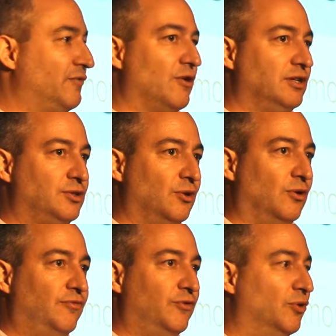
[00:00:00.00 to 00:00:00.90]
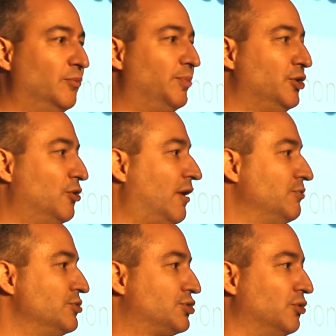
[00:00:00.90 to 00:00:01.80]
very thoughtful, but your
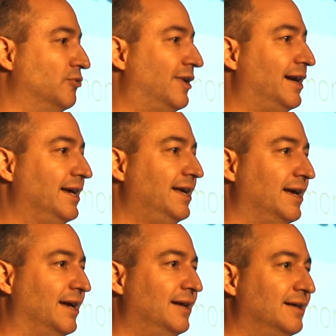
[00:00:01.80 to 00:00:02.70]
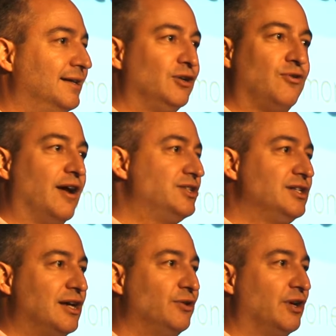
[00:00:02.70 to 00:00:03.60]
own school right here created
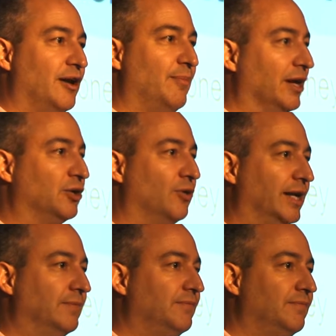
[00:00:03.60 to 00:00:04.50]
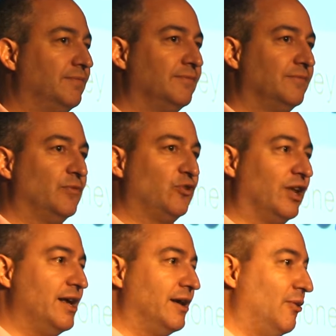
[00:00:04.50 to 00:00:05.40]
its own kind of Bitcoin. So
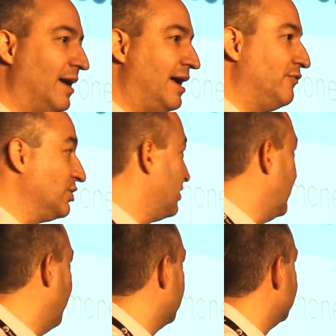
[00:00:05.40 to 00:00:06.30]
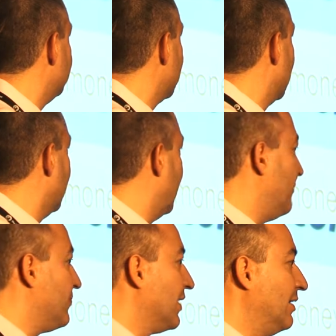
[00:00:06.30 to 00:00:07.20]
there you go, ahead of your time.
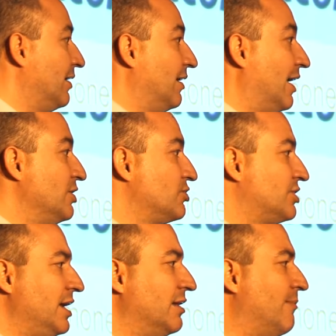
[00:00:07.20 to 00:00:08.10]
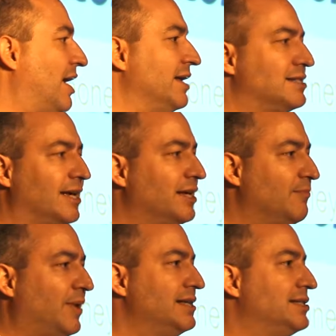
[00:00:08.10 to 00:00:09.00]
Um, and you see the money taking
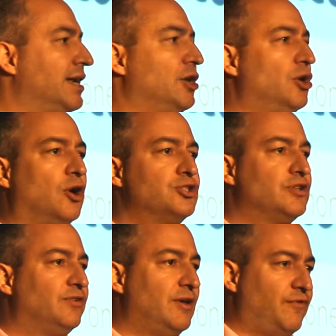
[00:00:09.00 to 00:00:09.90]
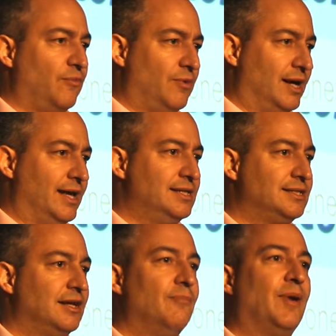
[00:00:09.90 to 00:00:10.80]
place in lots of different
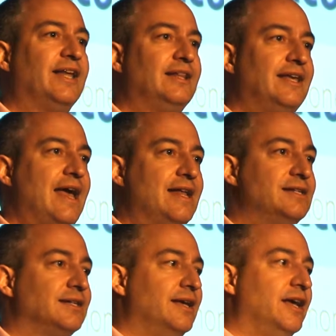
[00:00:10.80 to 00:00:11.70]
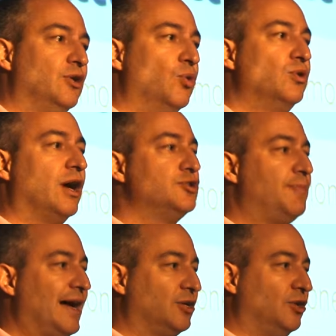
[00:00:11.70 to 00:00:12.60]
ways, but in the end, it all goes
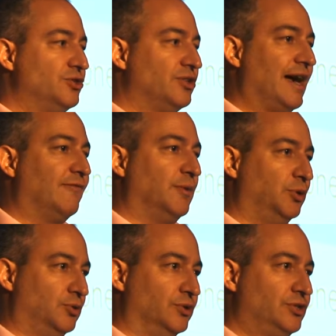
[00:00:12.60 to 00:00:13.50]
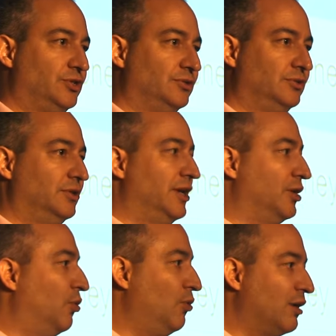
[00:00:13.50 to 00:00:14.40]
back onto that report. It
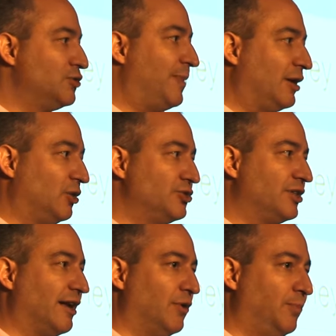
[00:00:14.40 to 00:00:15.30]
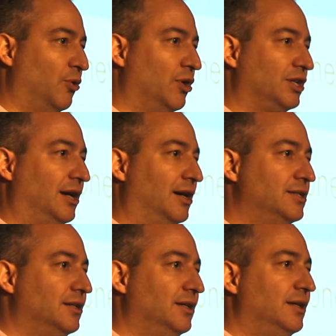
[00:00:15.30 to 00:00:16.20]
all goes back onto that report
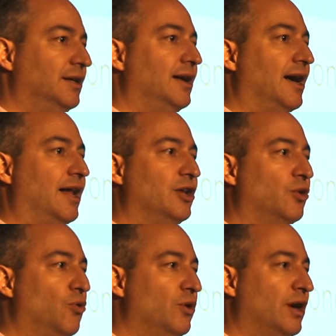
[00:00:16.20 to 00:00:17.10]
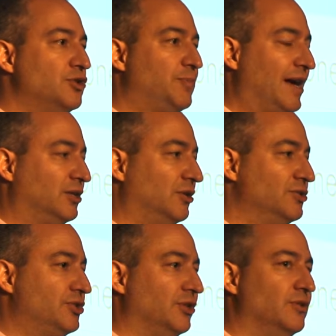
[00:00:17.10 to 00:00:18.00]
card, and it all goes back
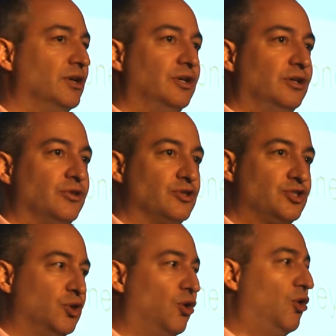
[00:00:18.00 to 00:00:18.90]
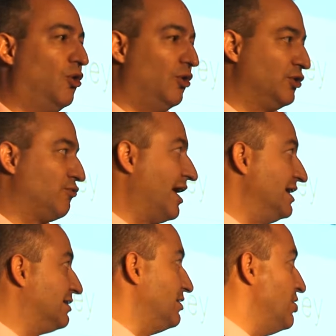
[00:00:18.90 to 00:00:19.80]
onto the score or the grade you
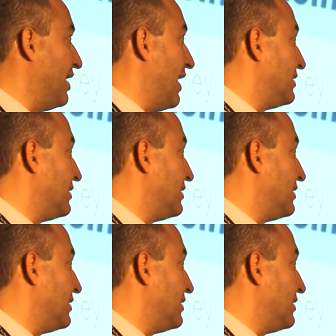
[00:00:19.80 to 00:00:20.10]
get.